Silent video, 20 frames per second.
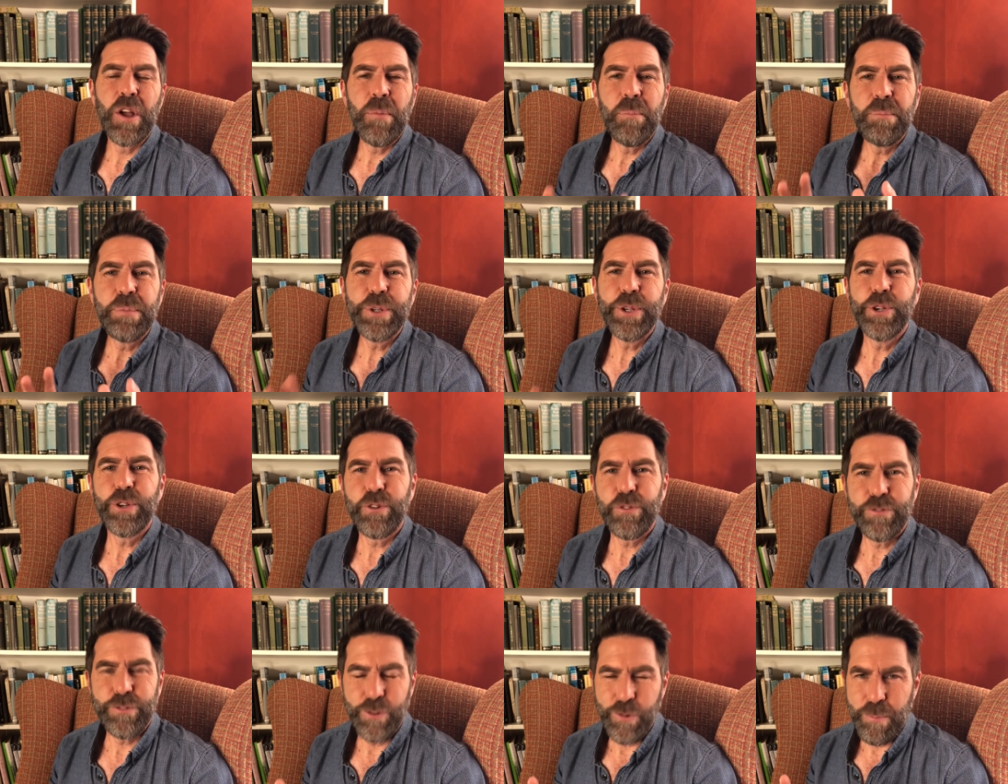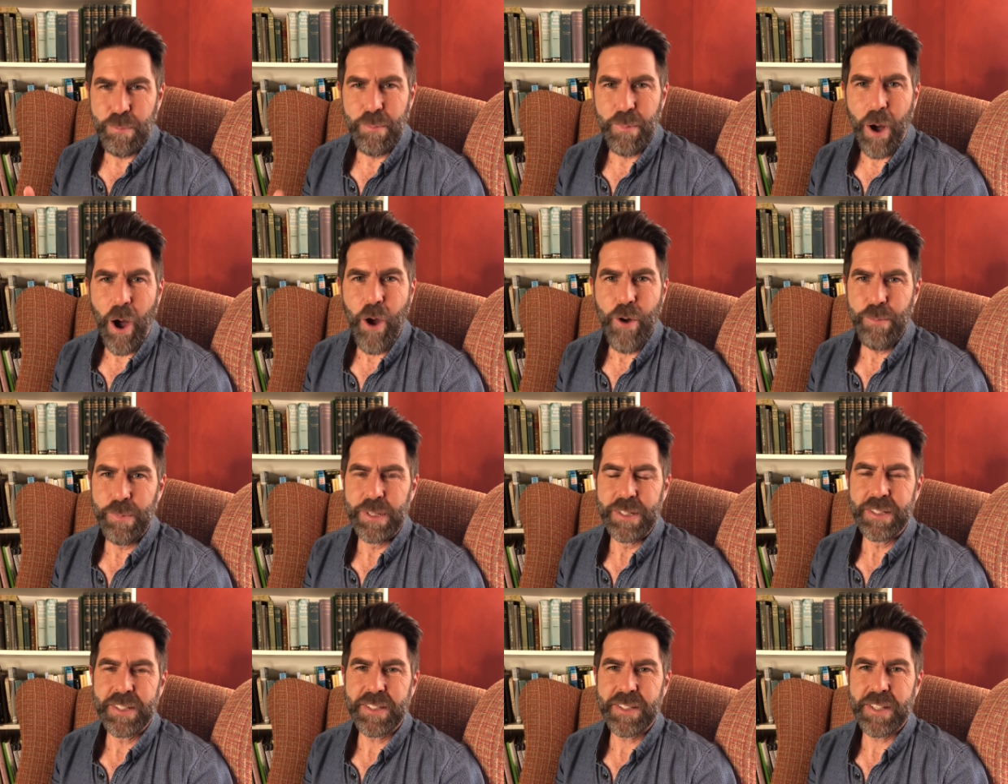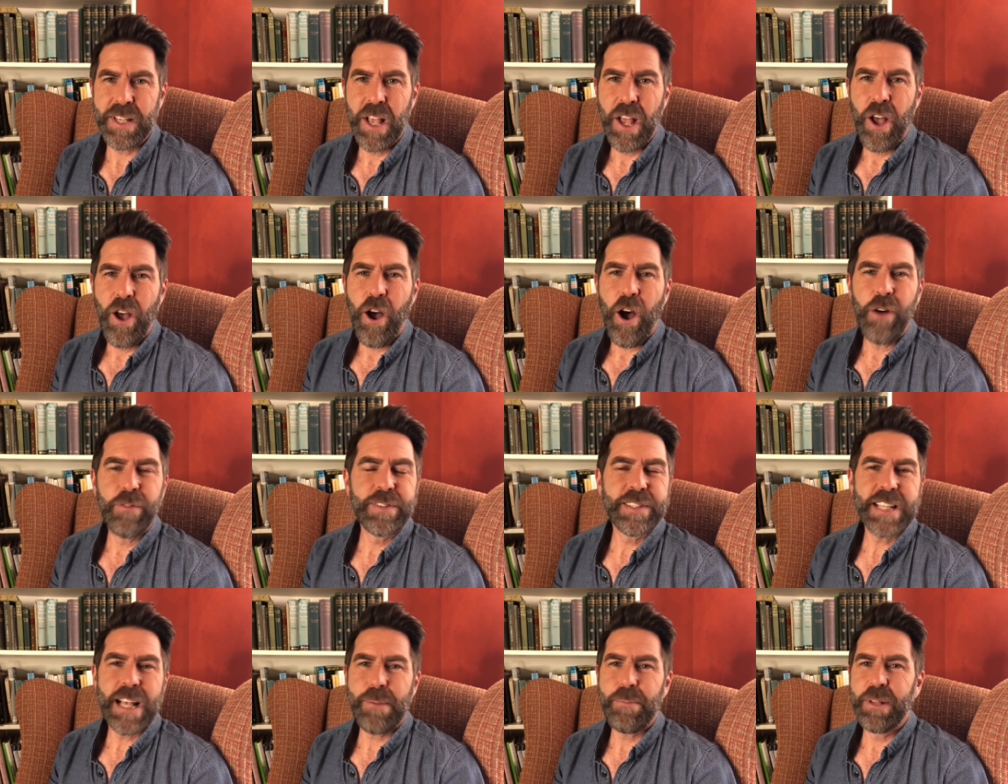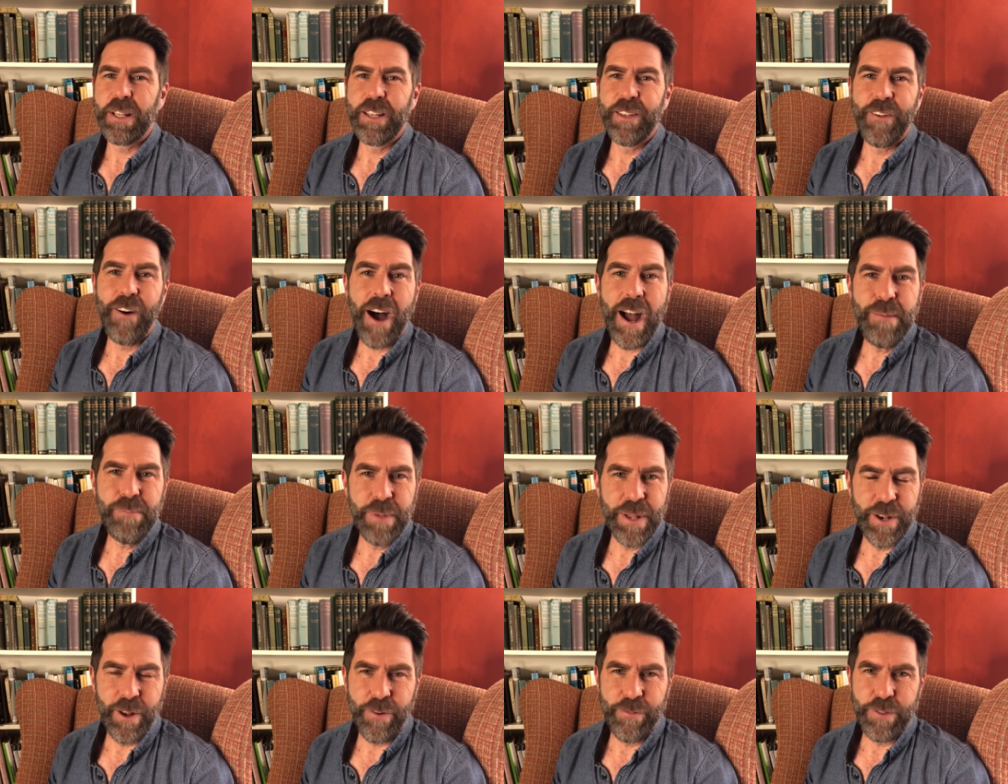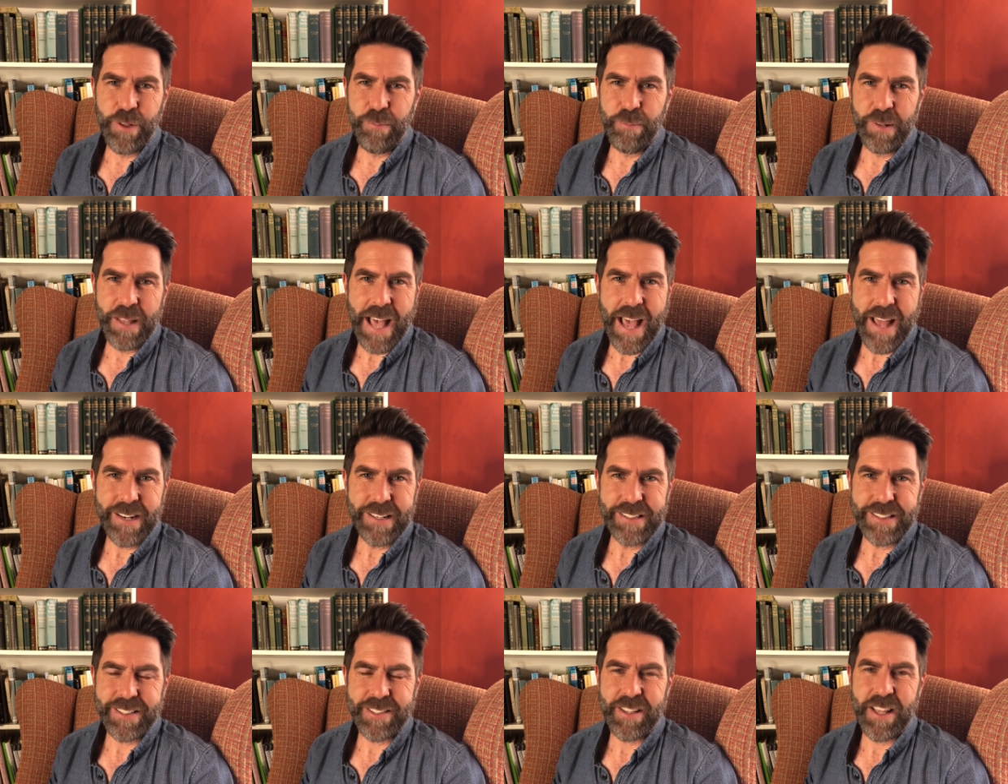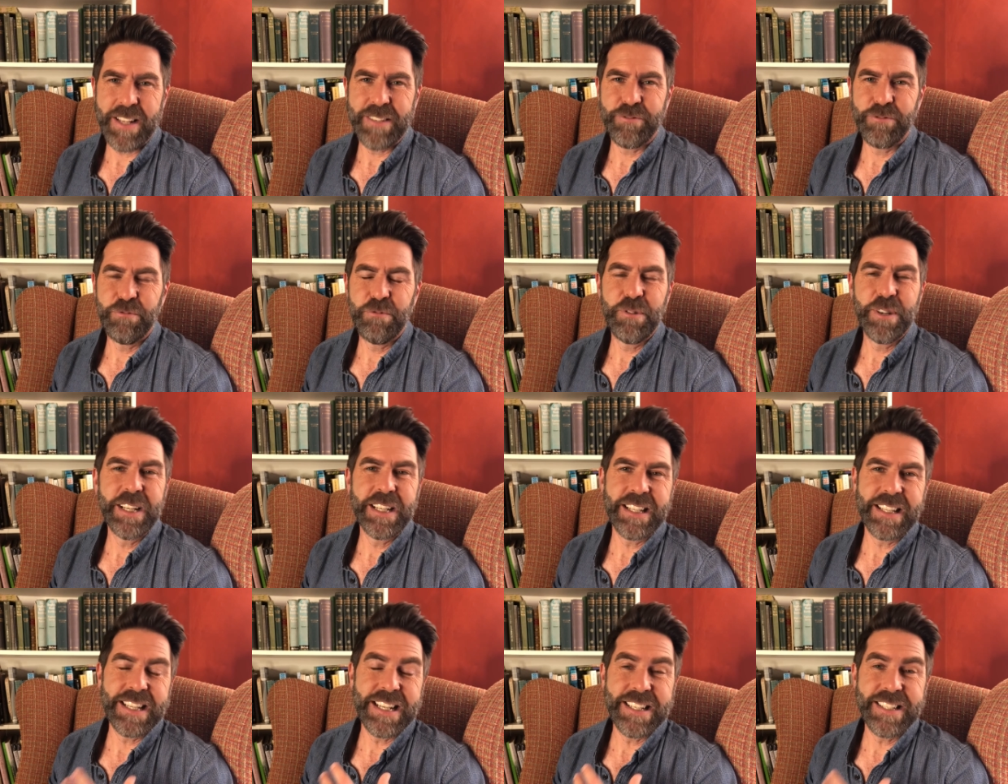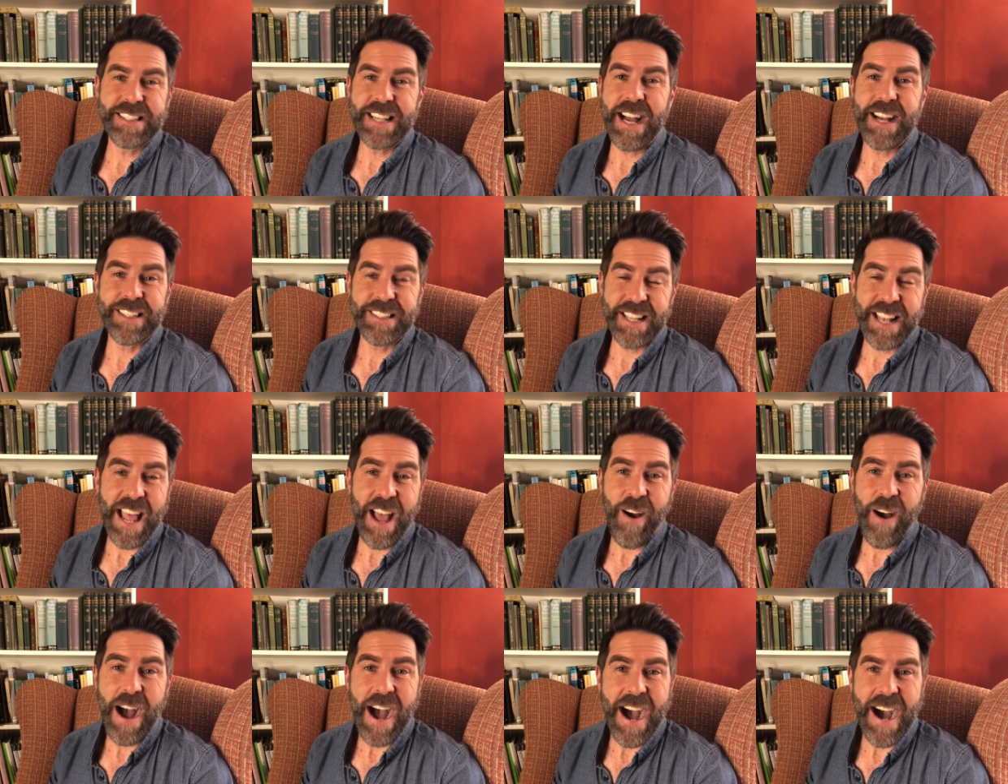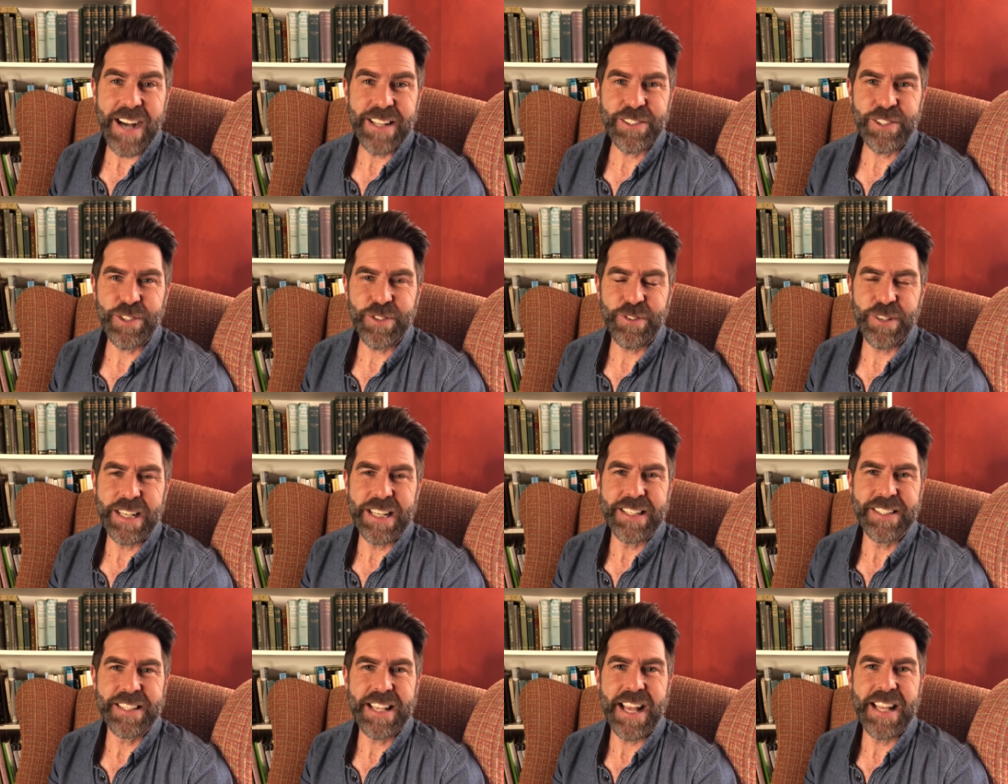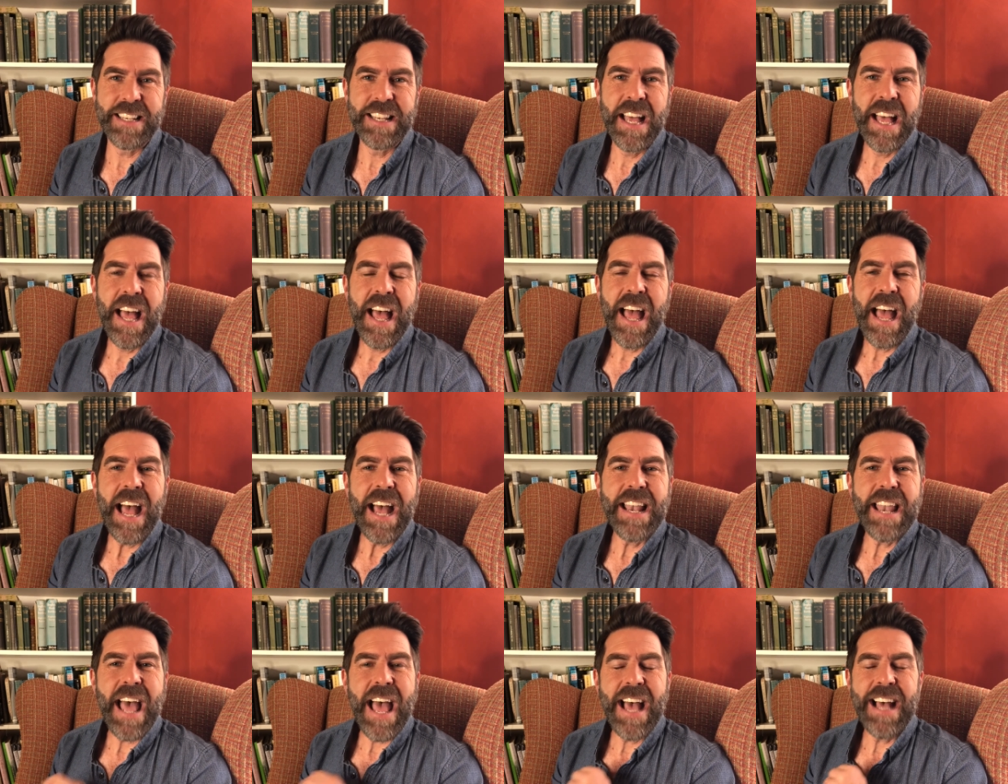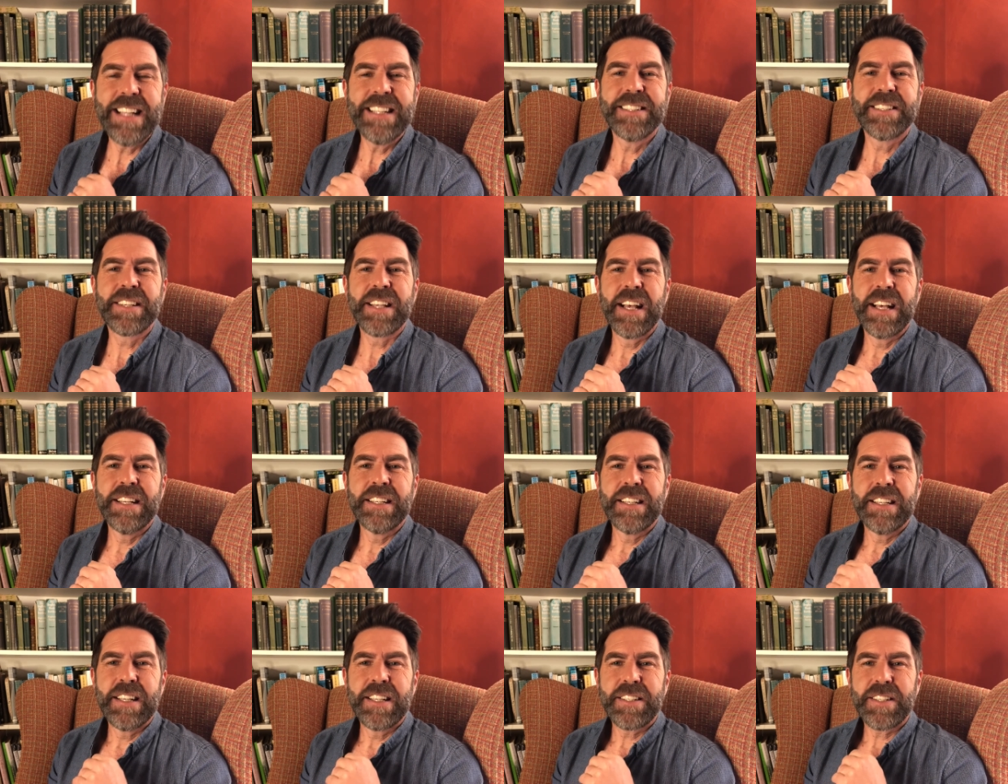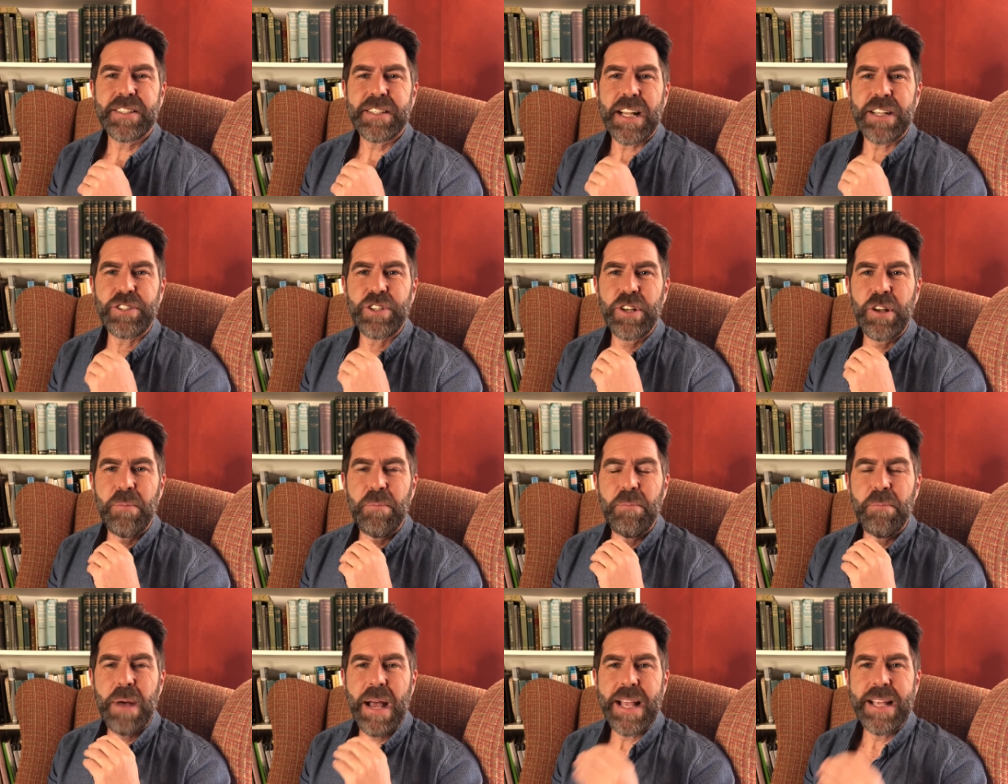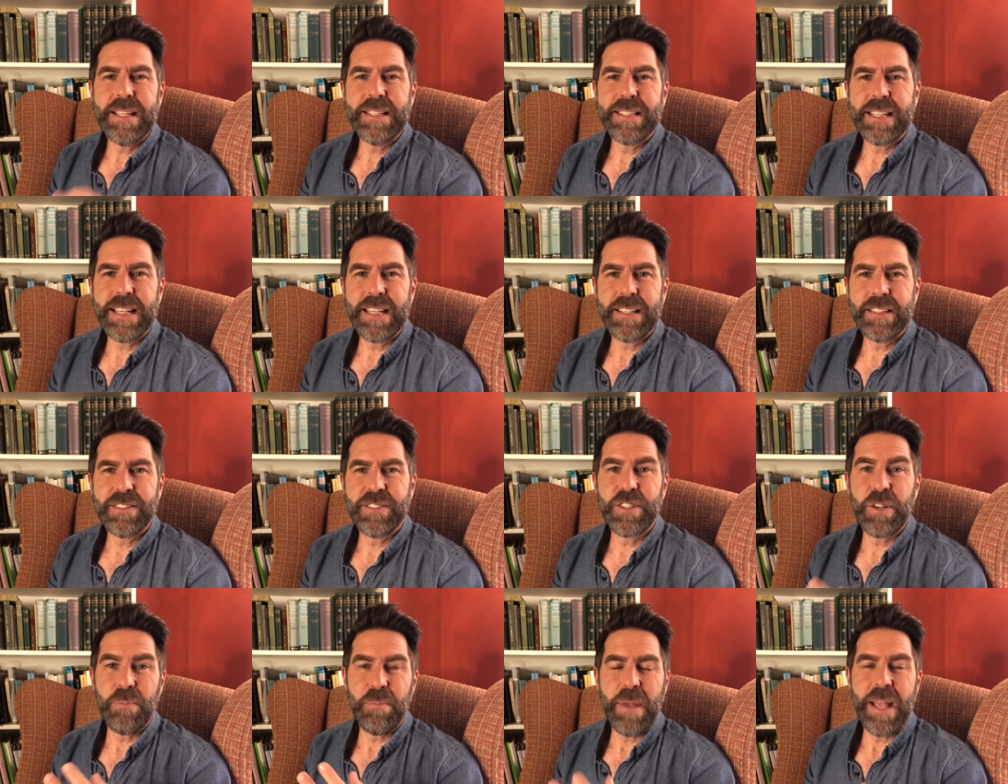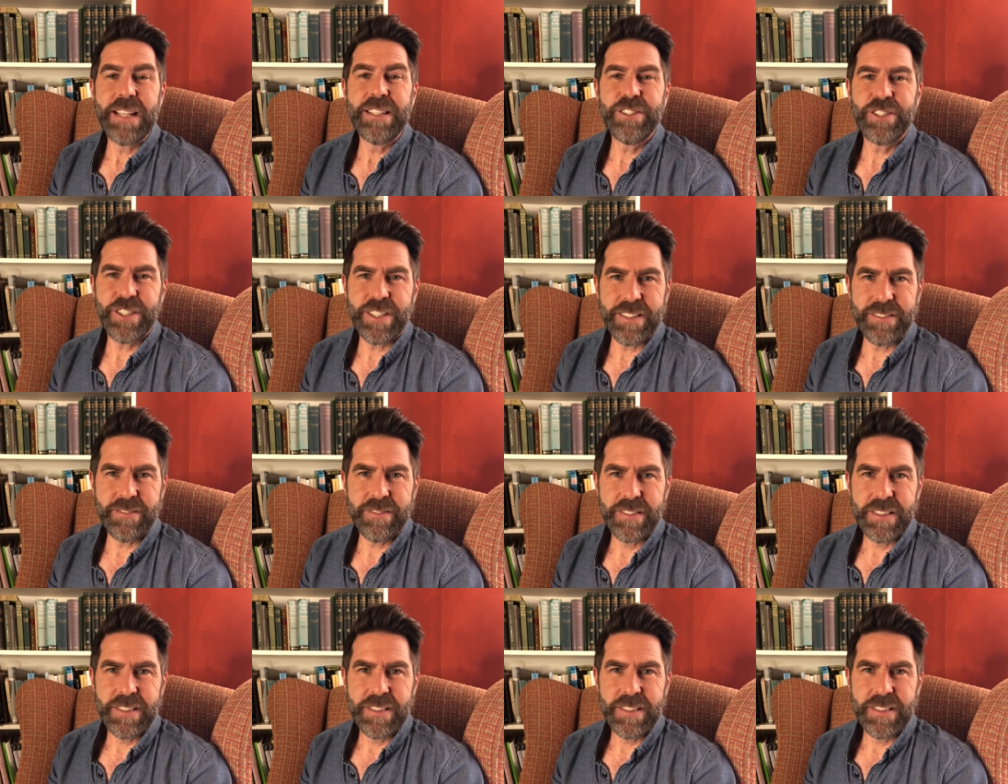beautiful moments of some alignment of the planets that really tugs at our heartstrings and adds such an amazing dimension